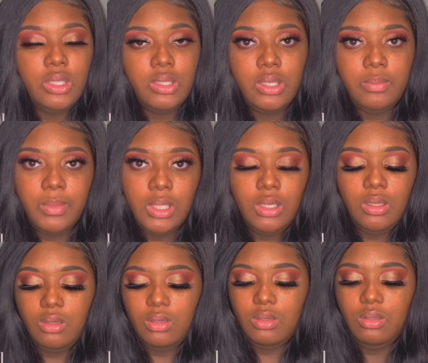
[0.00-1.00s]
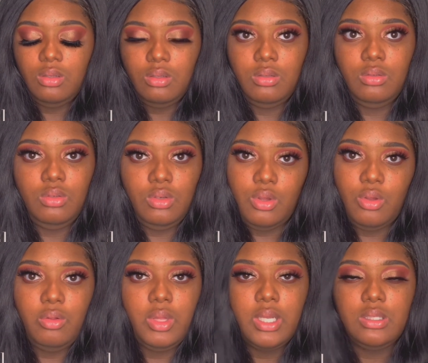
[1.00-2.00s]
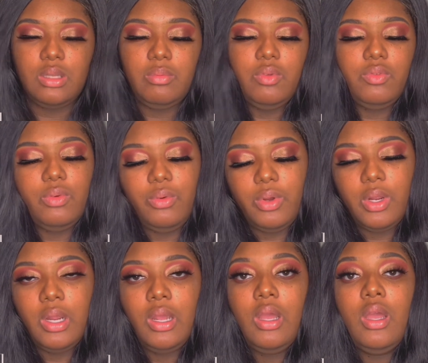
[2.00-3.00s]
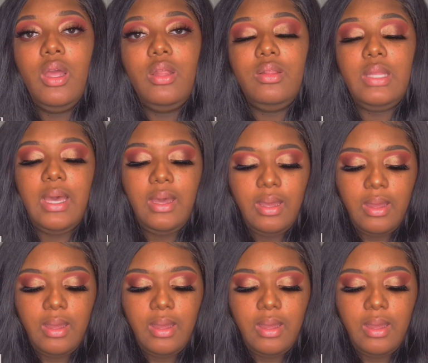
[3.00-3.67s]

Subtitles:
like me, you know, like I said before, that